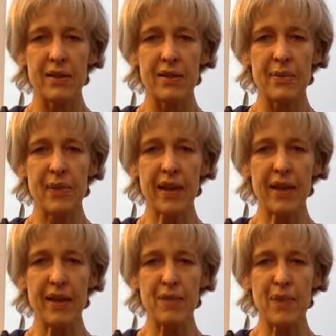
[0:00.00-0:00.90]
Just
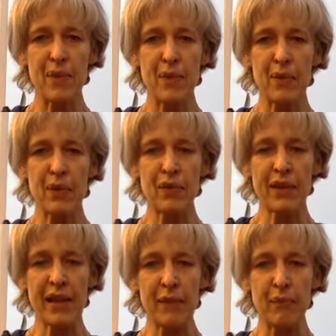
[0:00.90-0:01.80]
making a bit more of
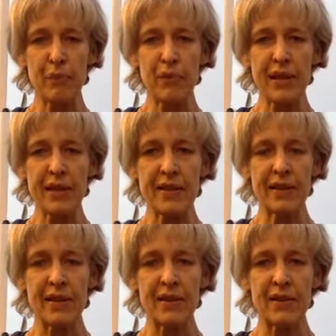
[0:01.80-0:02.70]
an imprint
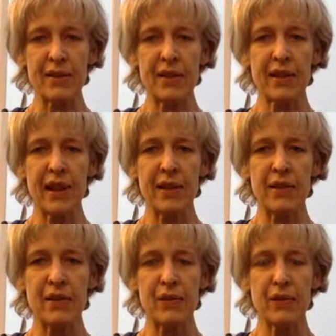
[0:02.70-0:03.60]
and doing that
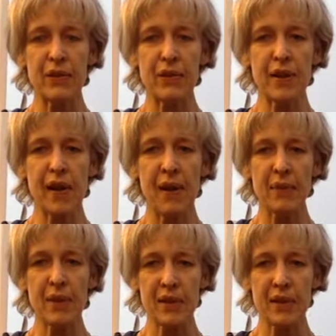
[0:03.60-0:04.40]
a few times.